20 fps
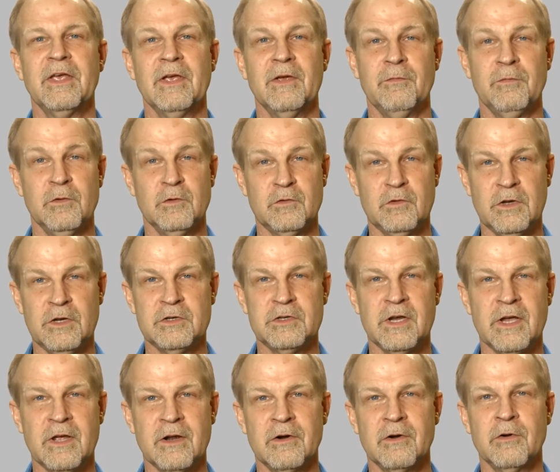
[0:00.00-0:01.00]
if you see
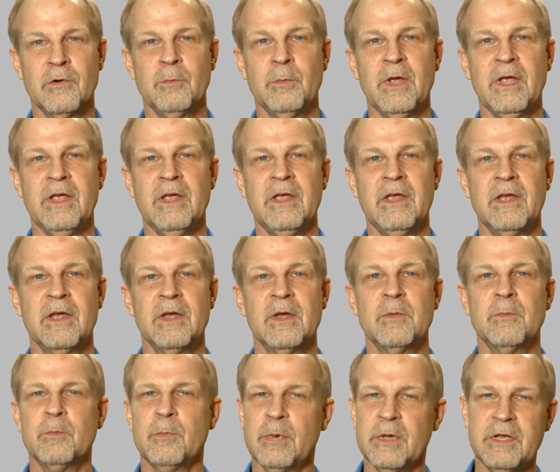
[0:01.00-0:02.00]
Janet or me,
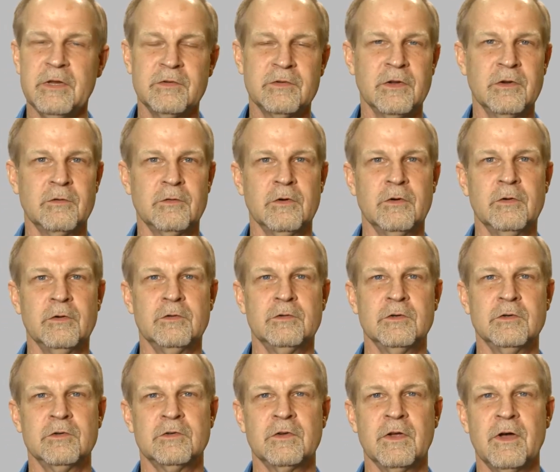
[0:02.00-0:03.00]
please introduce
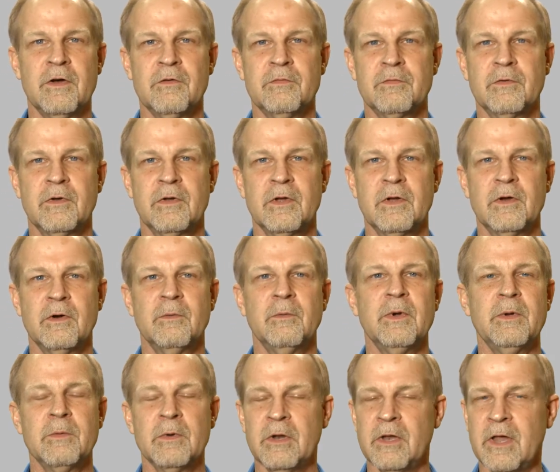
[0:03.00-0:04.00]
yourself.
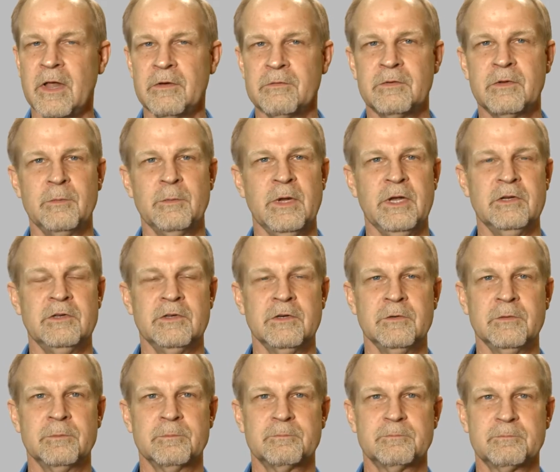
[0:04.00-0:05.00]
We would love to meet you.